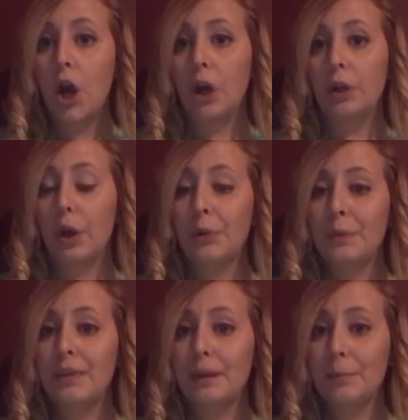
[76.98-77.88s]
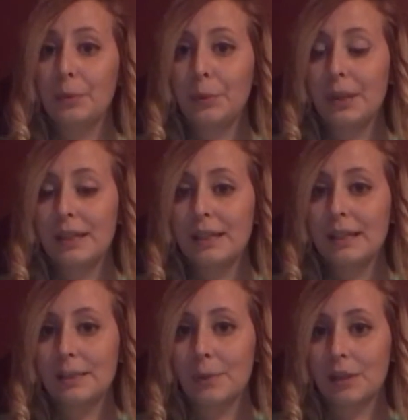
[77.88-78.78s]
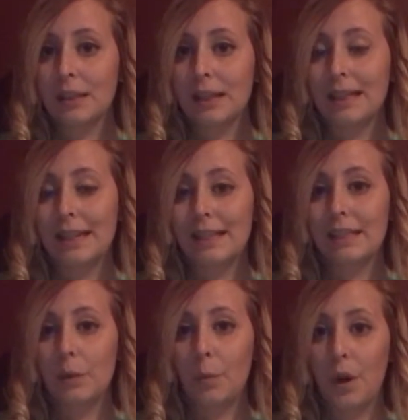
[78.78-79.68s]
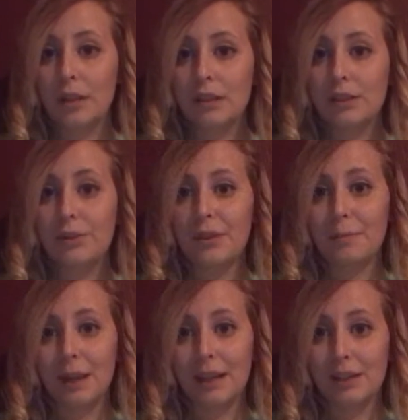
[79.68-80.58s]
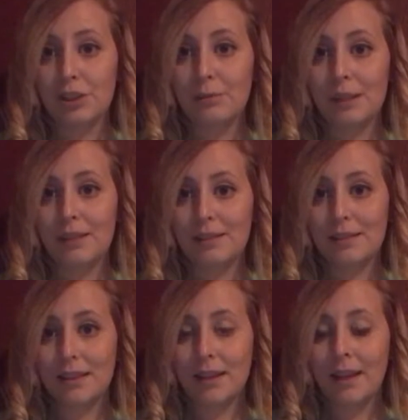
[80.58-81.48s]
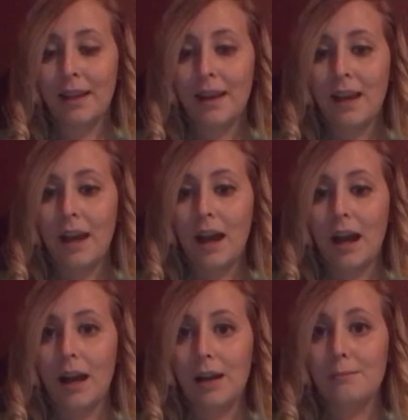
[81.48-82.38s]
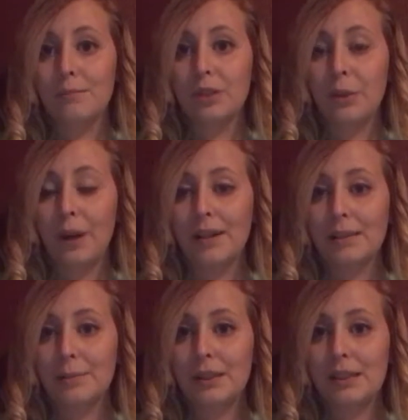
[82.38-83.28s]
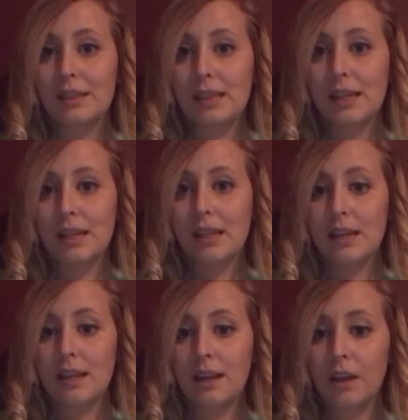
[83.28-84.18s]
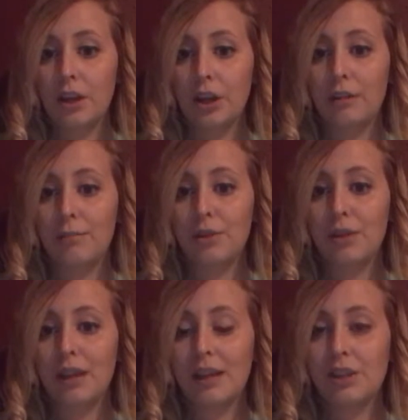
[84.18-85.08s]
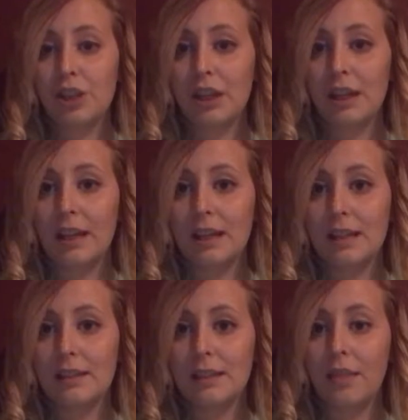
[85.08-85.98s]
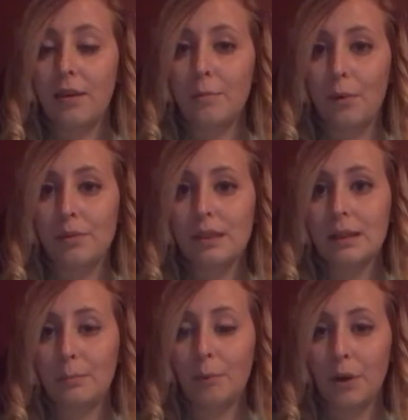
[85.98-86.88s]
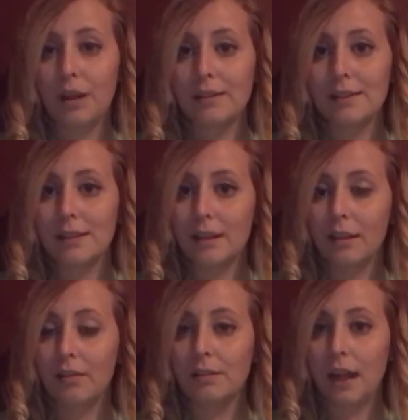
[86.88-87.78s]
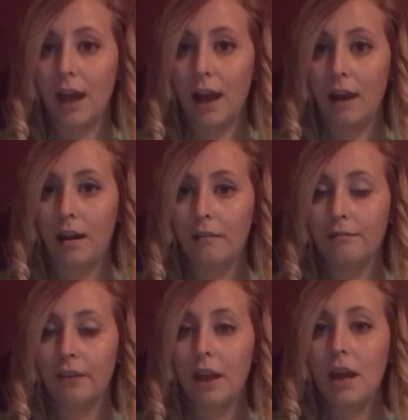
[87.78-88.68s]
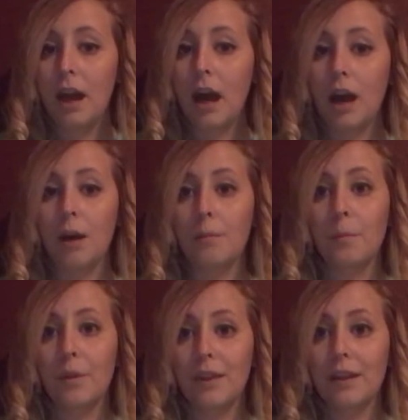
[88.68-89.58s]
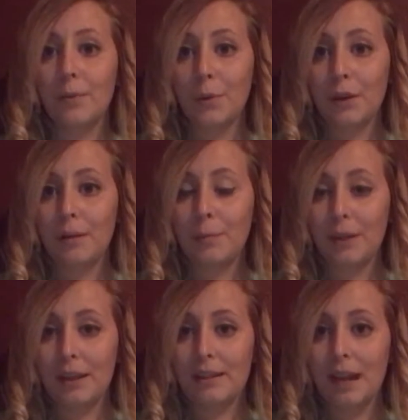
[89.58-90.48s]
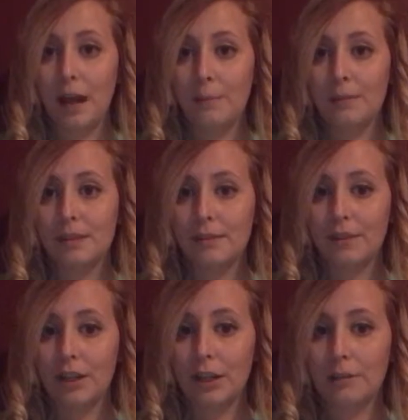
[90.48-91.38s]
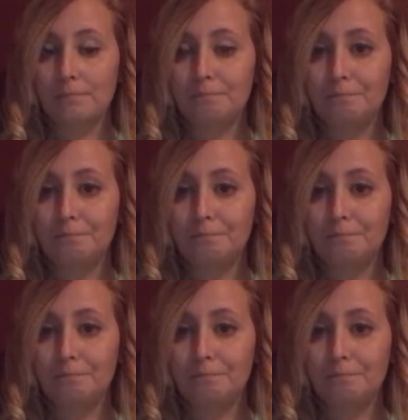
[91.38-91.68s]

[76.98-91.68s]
along with employees expressing needs and wants to the management. So as we see here, communication is the most important skill to have within a workplace atmosphere.